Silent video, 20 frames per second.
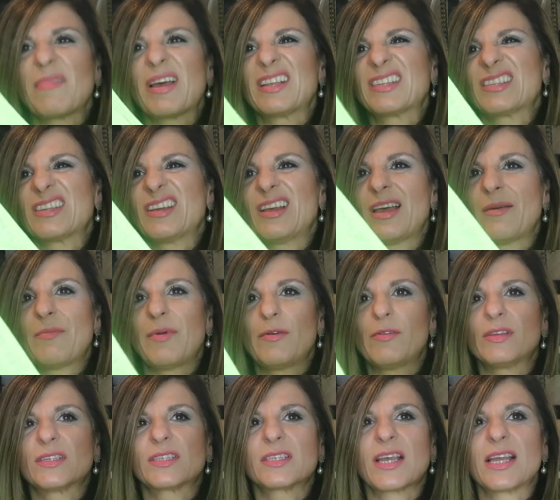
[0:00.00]
matter
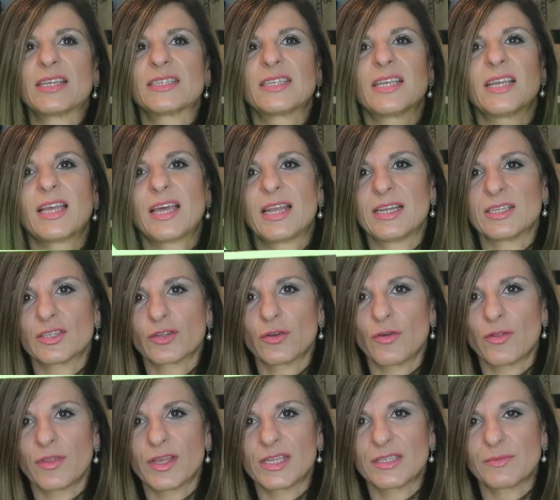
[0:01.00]
about the sizing. And it's
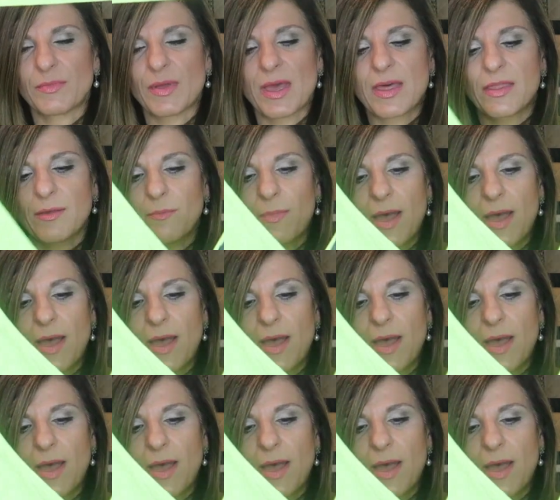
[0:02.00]
got this bit at the